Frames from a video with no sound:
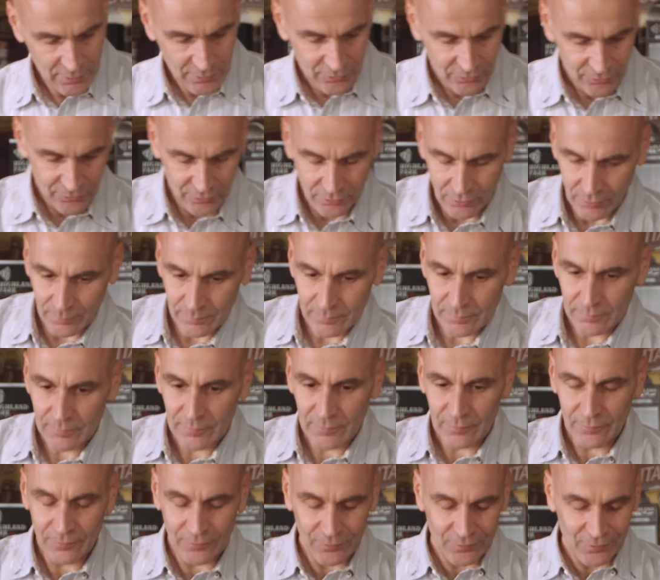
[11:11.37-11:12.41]
So
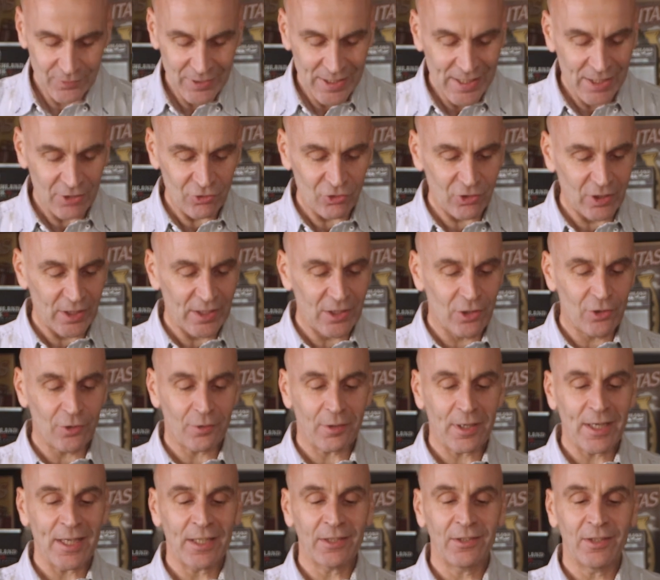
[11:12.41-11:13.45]
freshly
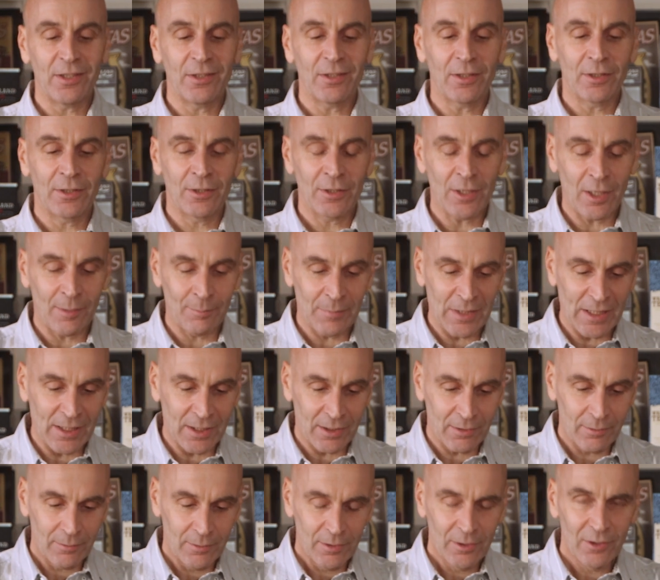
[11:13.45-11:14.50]
grated
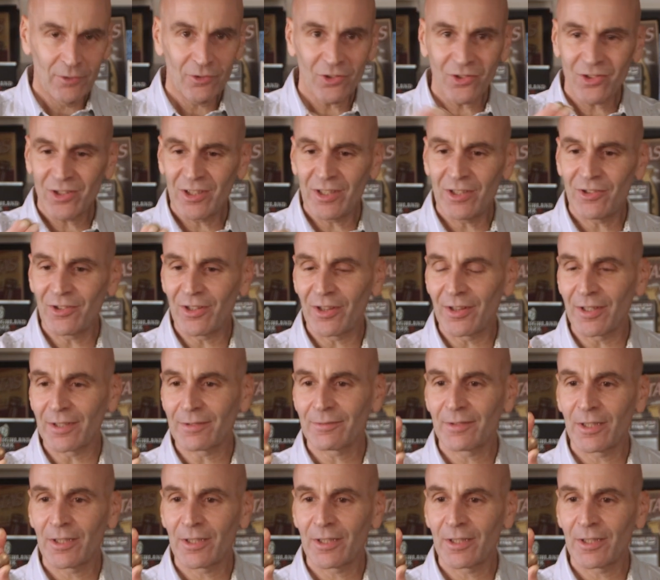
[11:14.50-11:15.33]
nutmeg. Just an easy thing.